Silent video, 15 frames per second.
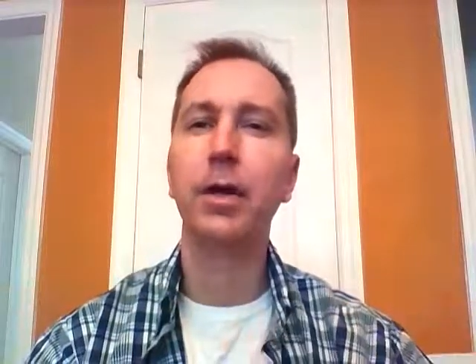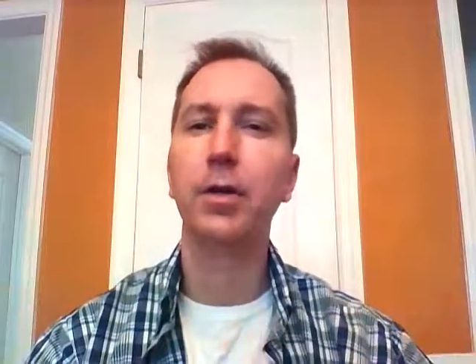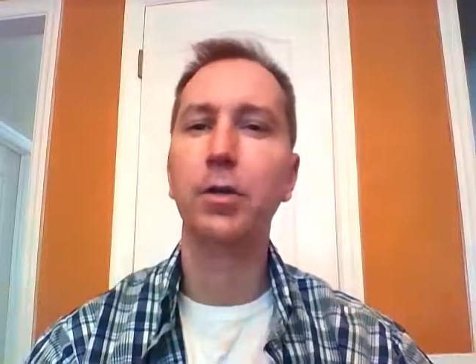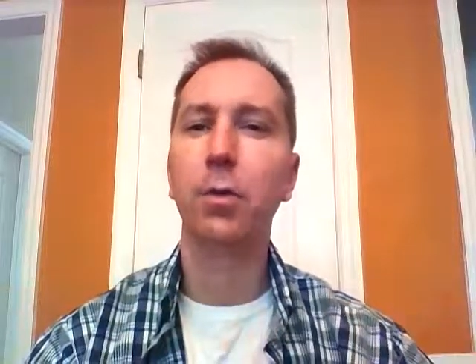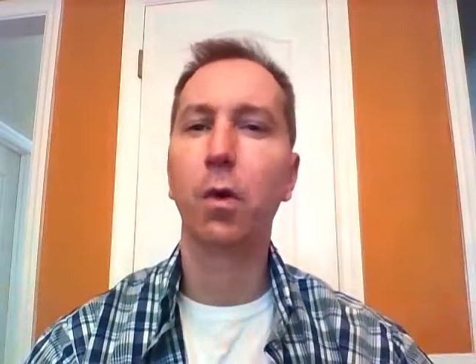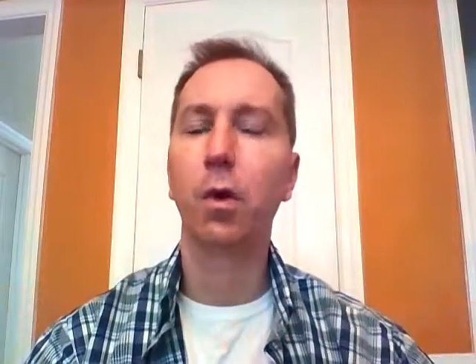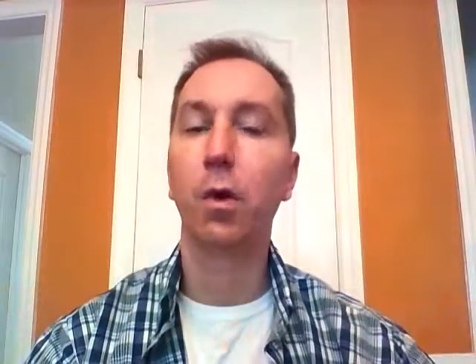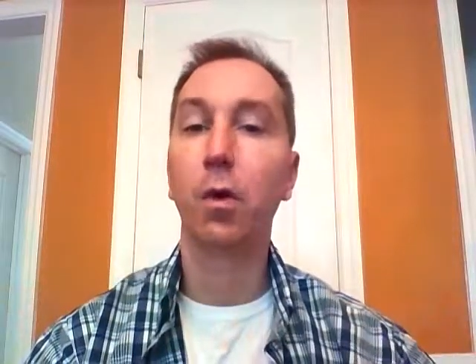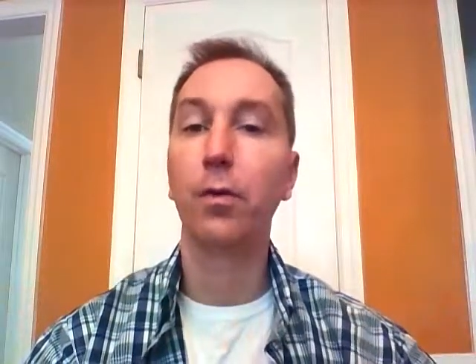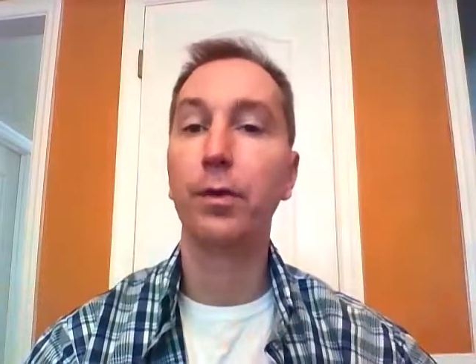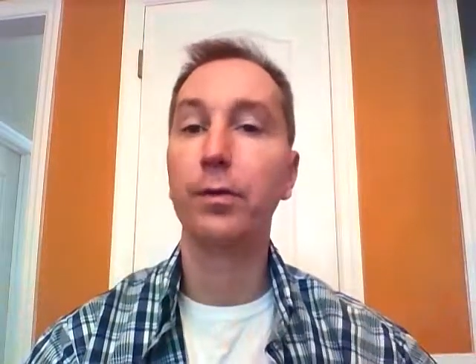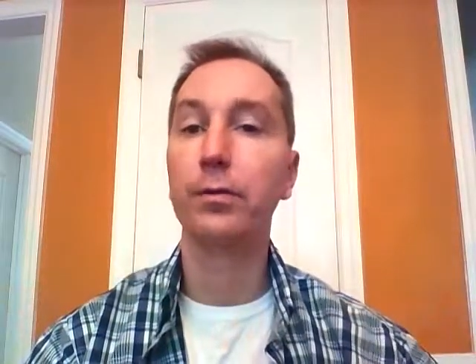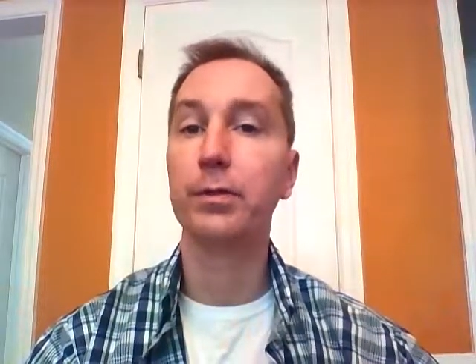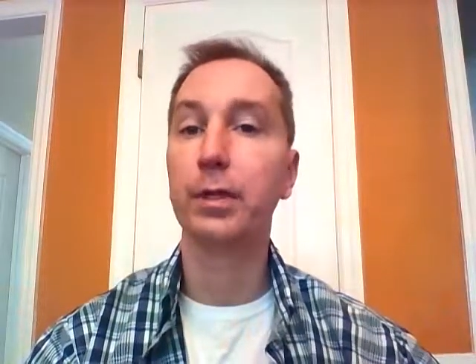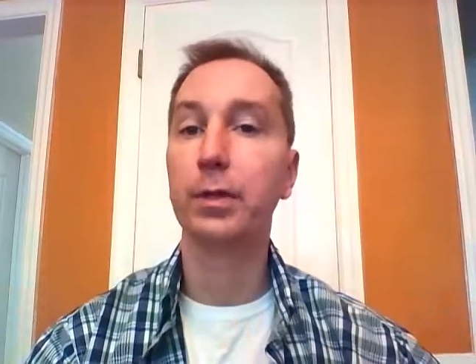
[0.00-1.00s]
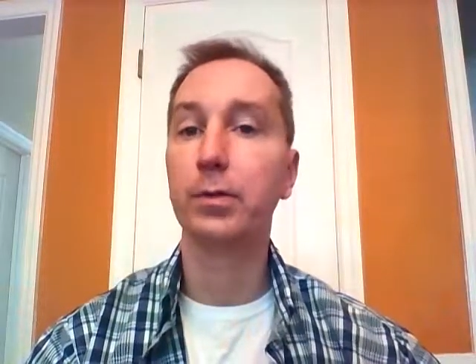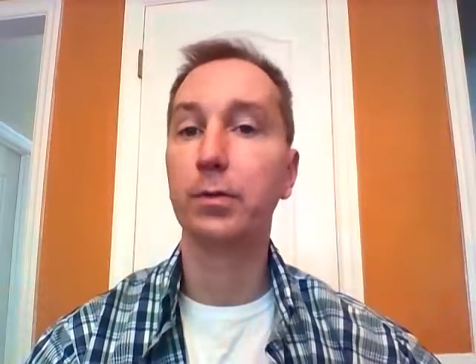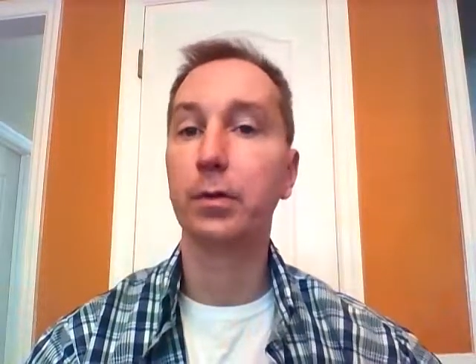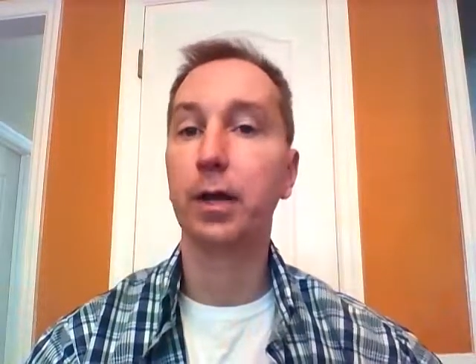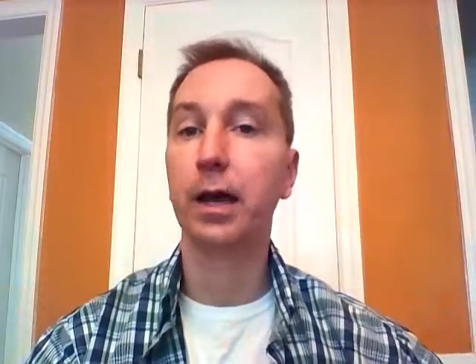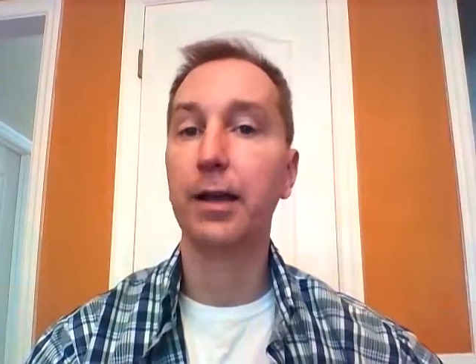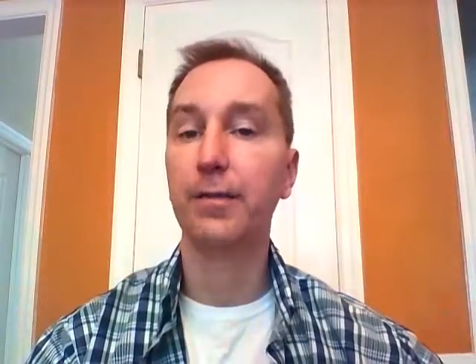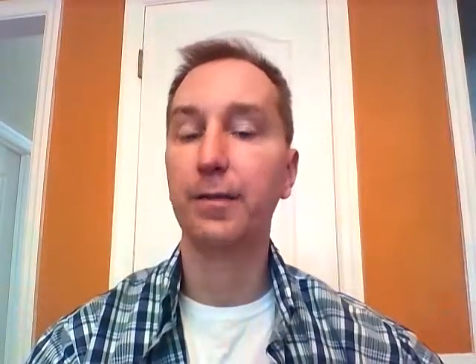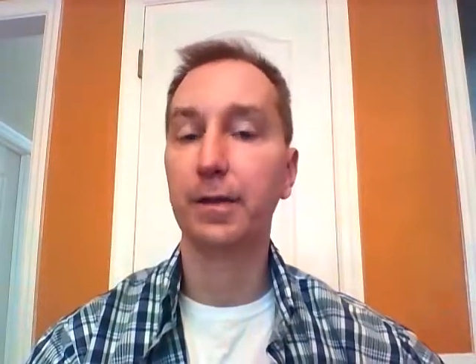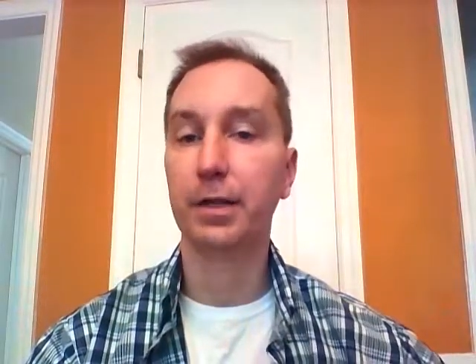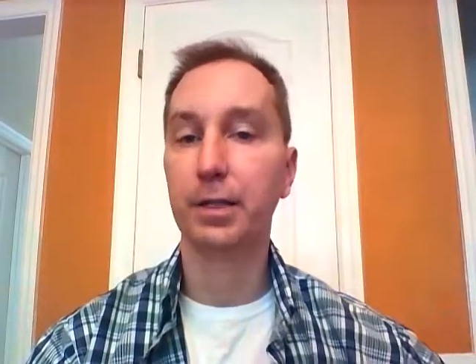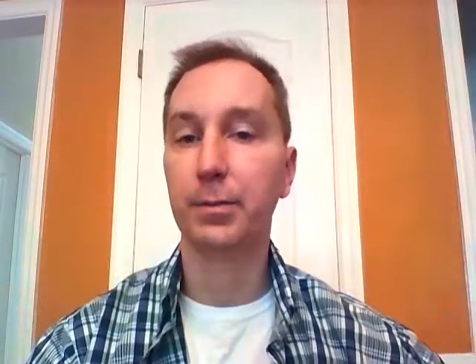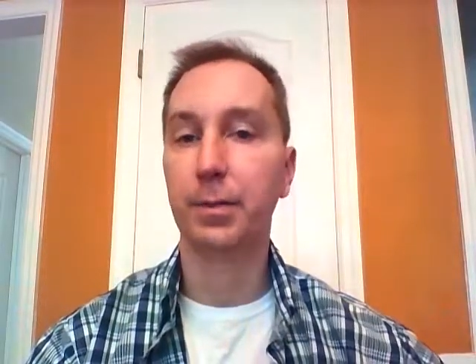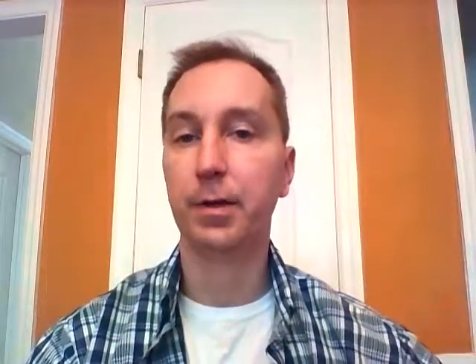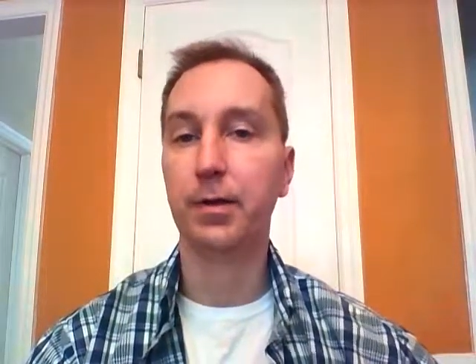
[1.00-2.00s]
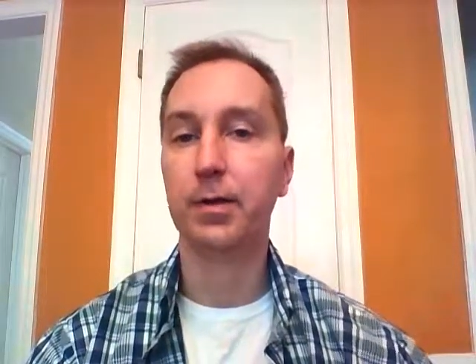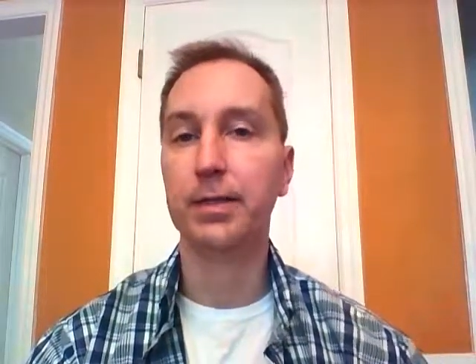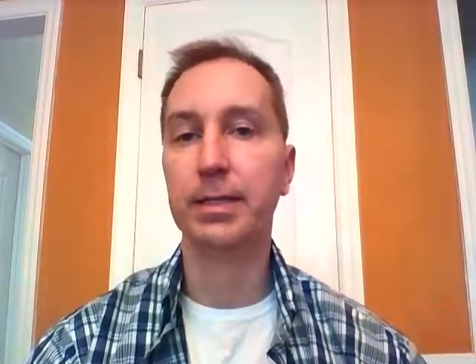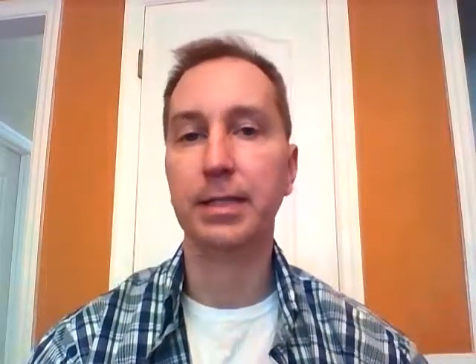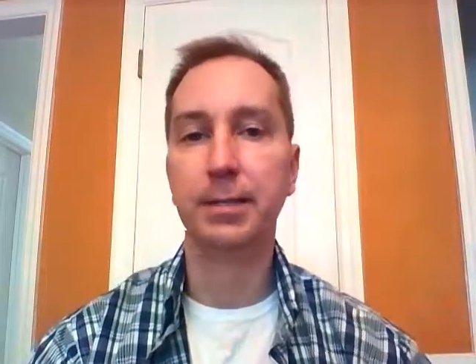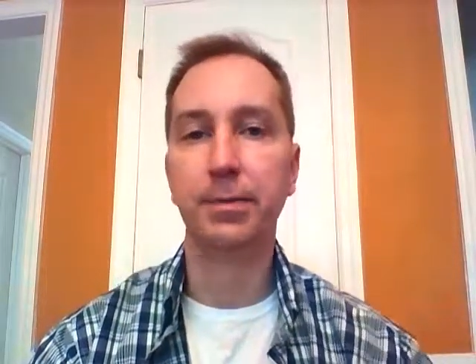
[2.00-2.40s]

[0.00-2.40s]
to all those other life experiences.